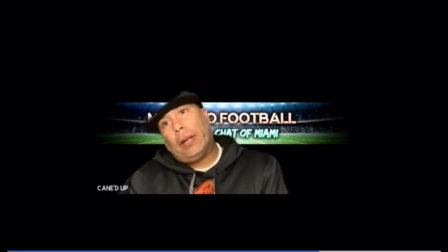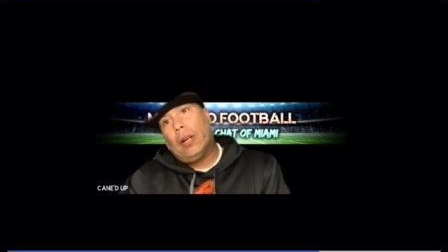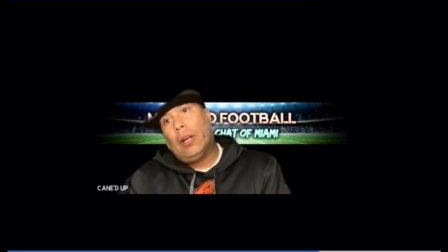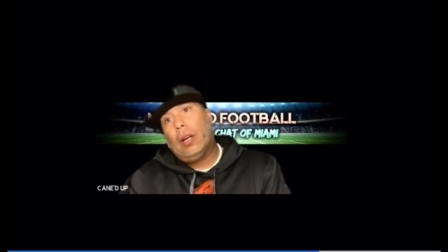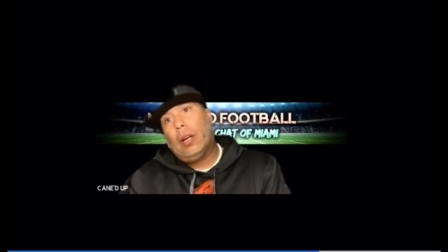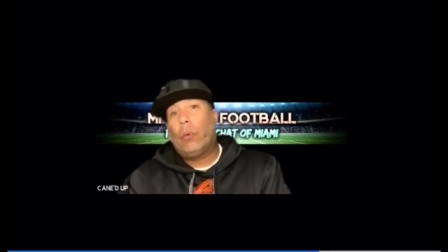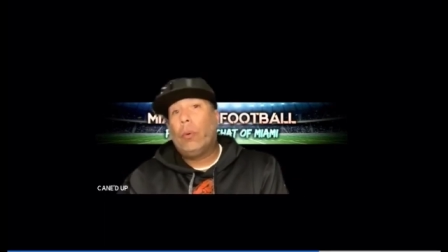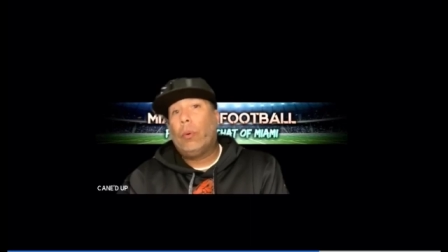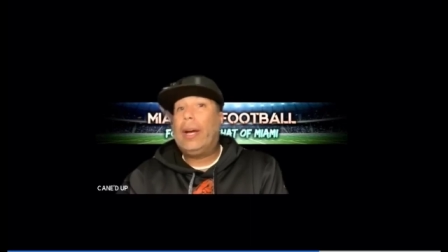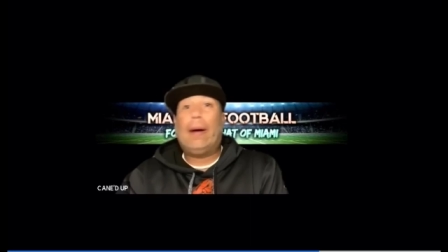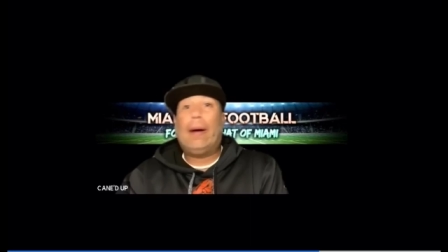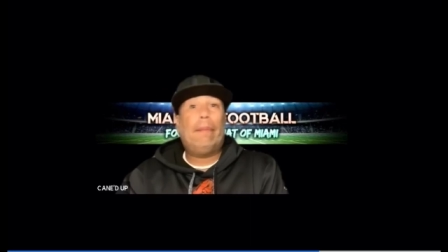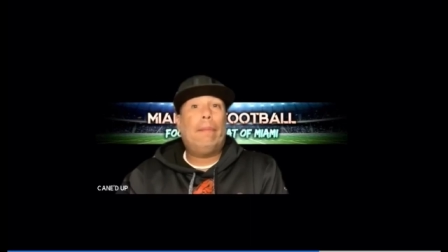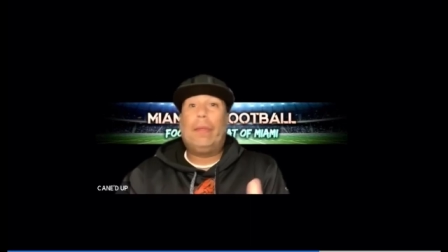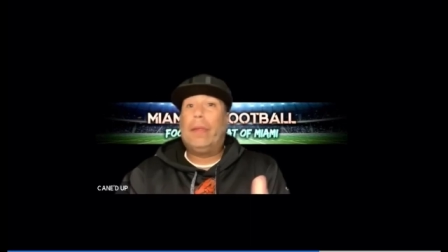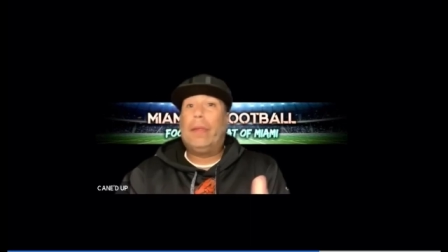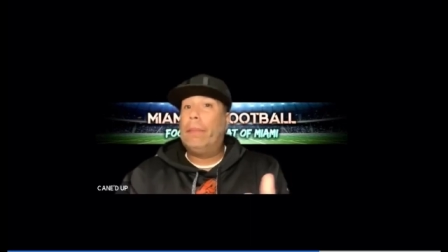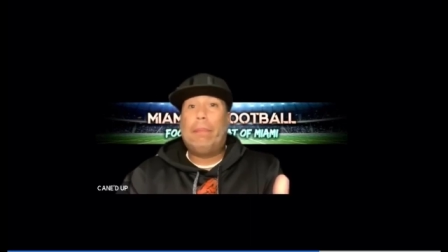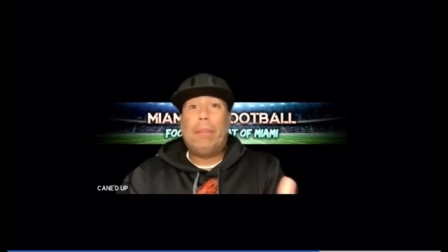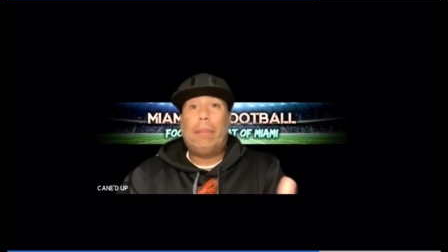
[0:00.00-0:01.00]
We got the
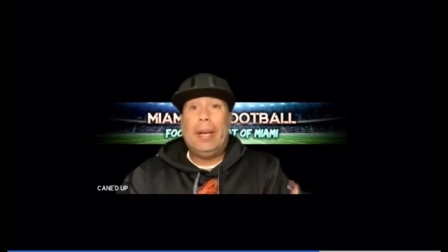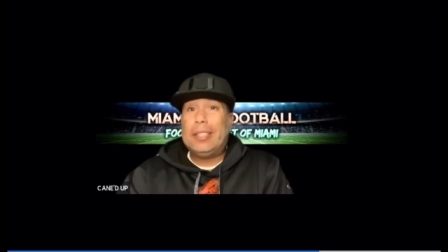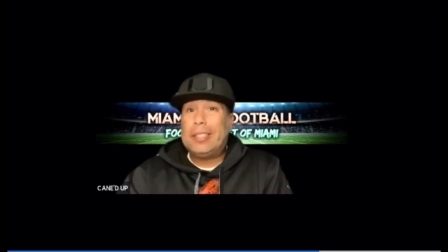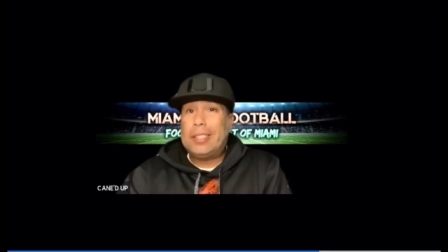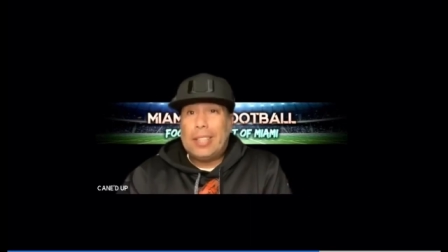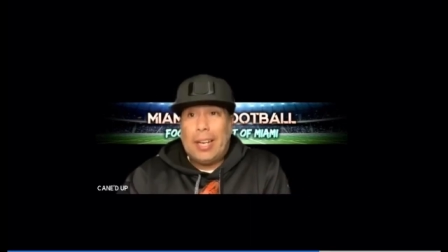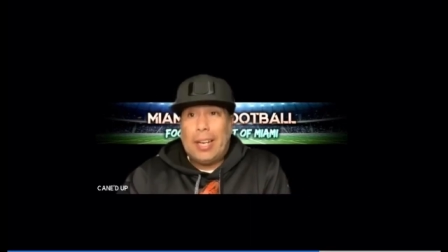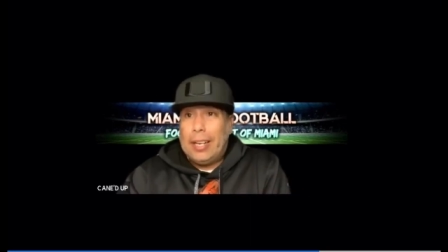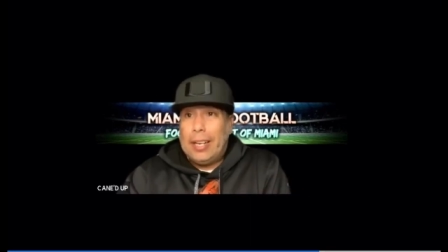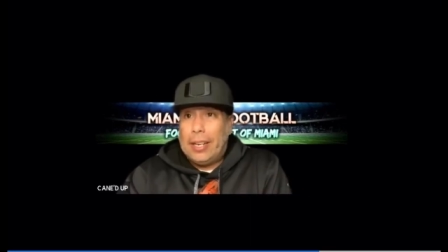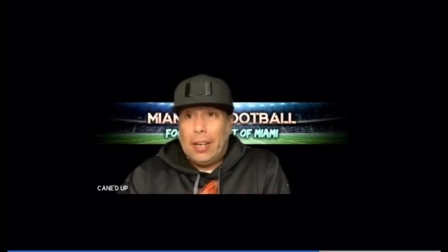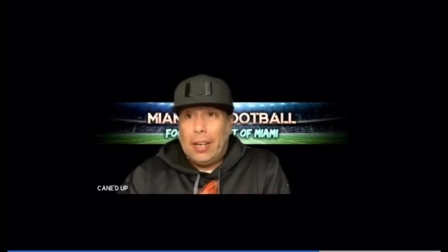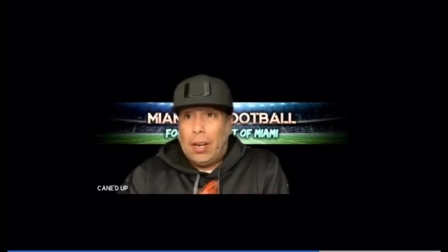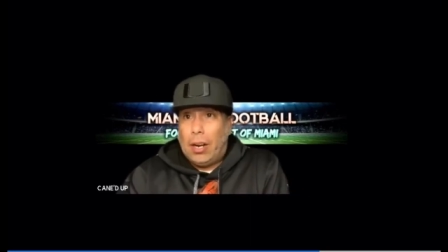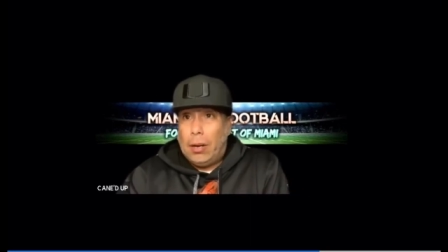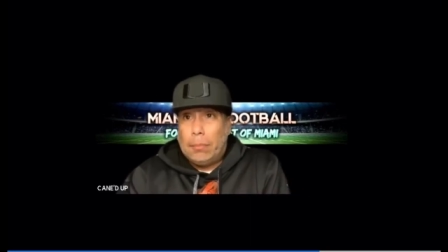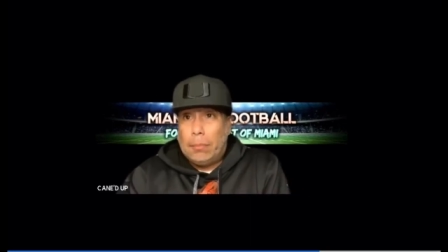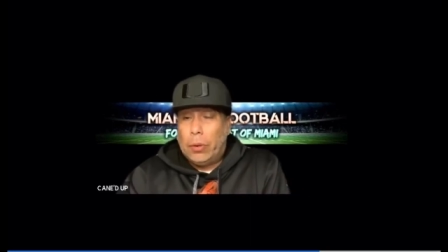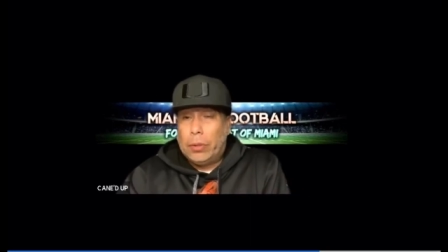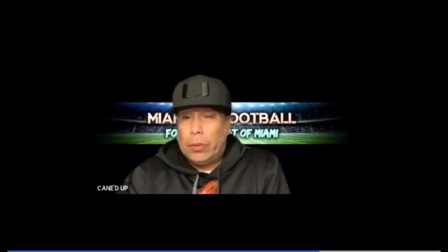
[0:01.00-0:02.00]
best tight end
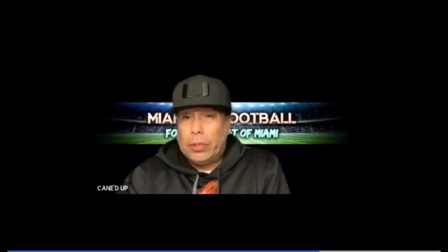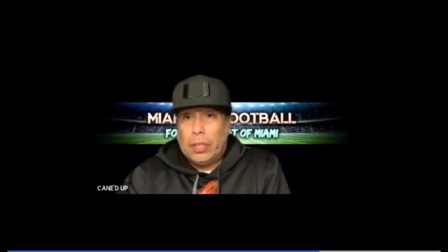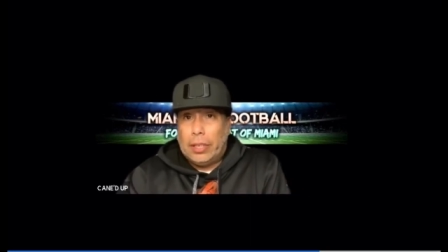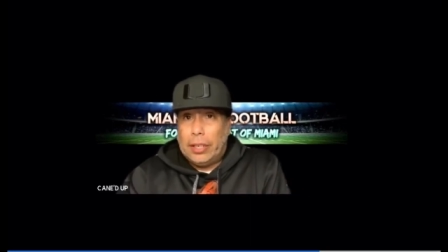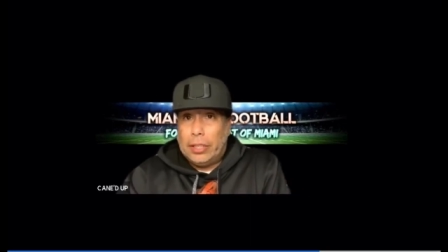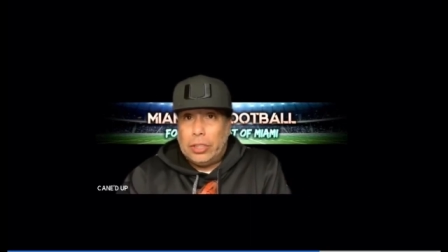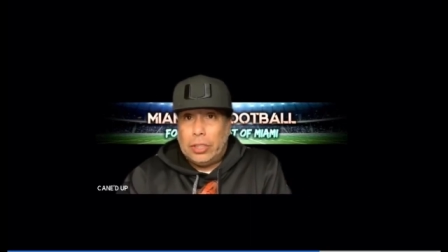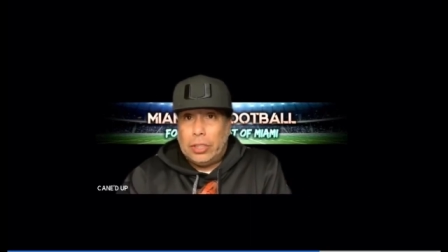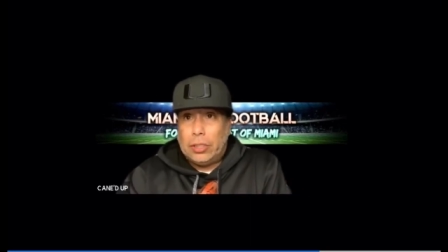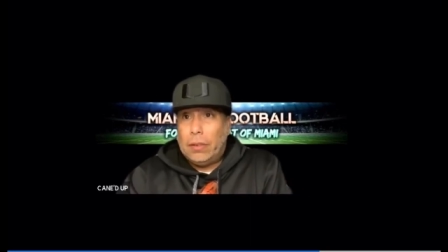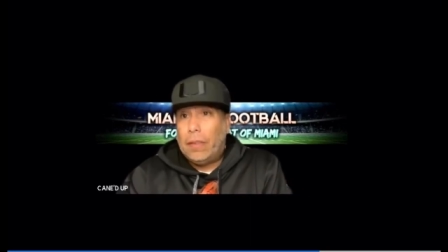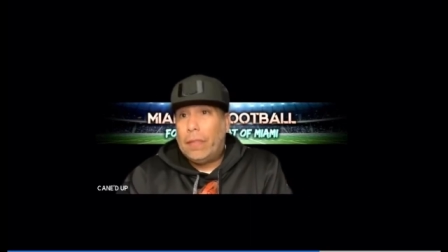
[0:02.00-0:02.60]
combo in the nation.